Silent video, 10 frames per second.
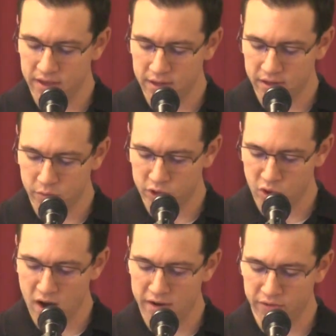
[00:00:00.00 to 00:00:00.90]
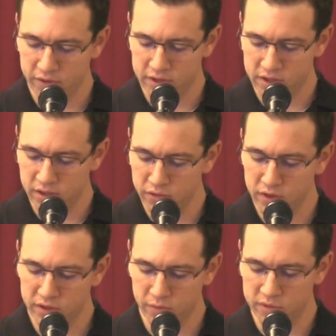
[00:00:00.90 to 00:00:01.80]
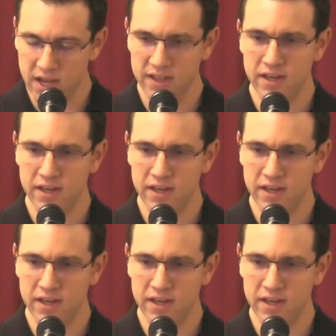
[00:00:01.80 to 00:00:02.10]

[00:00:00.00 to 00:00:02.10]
He was crying for this deliverance from death.